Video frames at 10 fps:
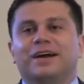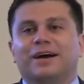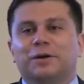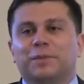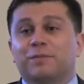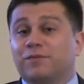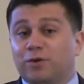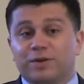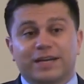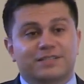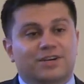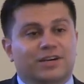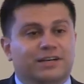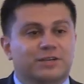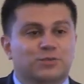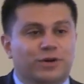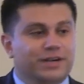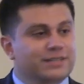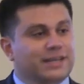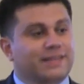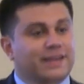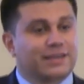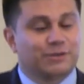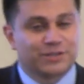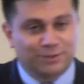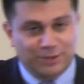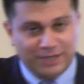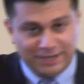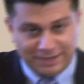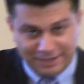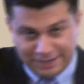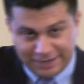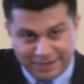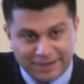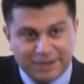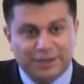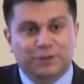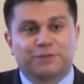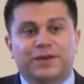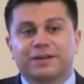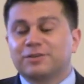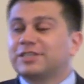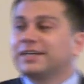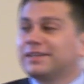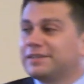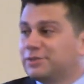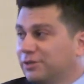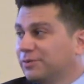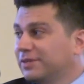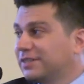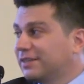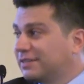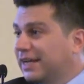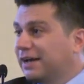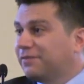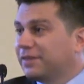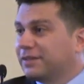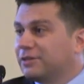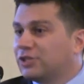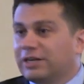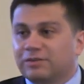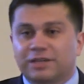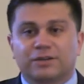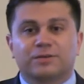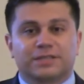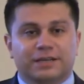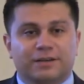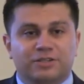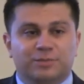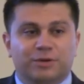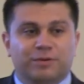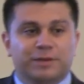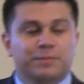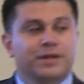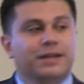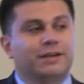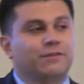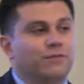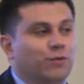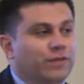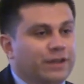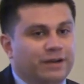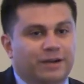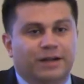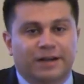Um, and before we get started, I just wanted to say thank you to the, uh, the faculty and the students and the staff at the Child Clinical Psychology Program for their uh,